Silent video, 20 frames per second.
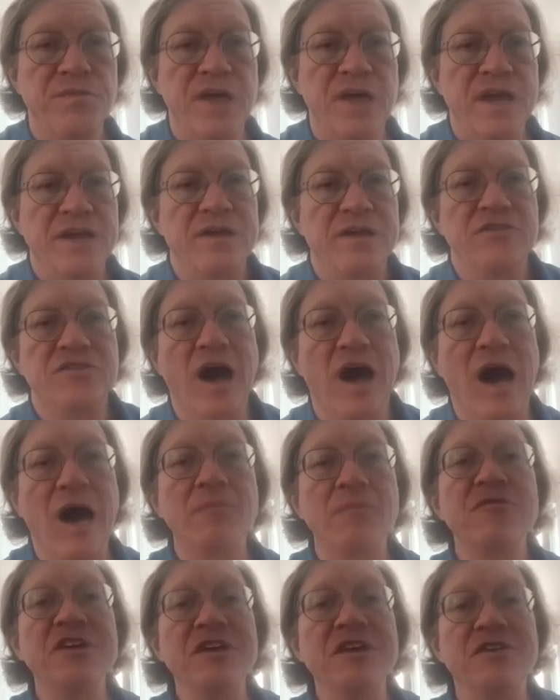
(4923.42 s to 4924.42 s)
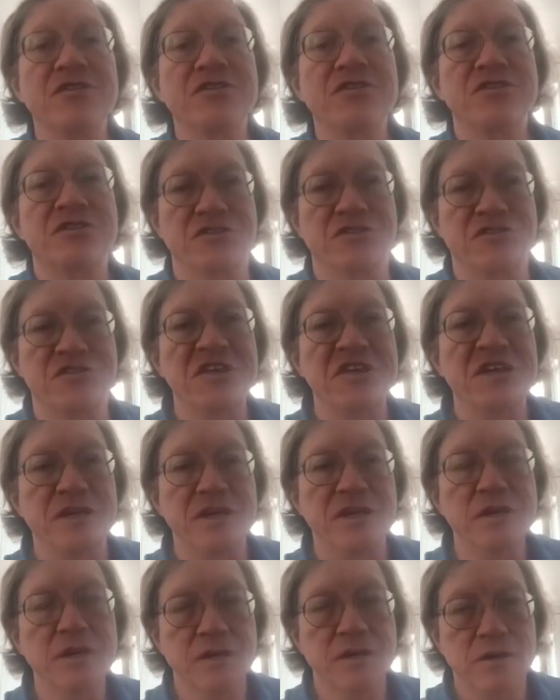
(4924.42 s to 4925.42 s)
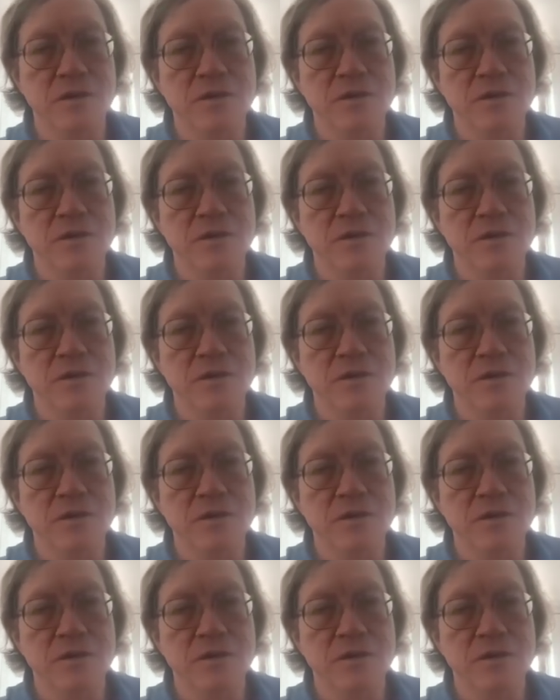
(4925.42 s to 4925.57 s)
is obvious to see.